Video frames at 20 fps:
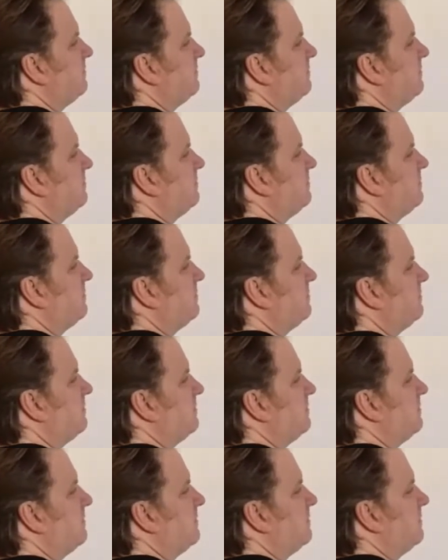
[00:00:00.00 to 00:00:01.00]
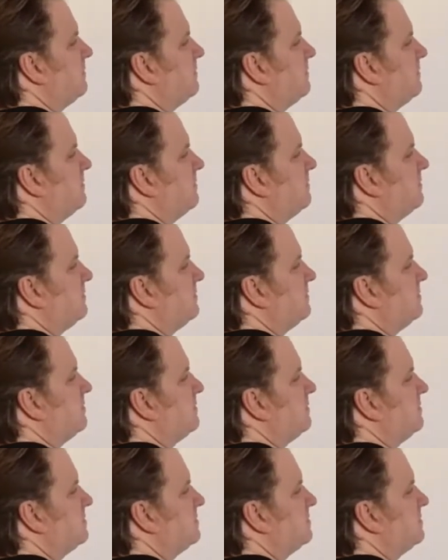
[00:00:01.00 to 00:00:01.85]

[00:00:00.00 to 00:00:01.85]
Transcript: [no speech]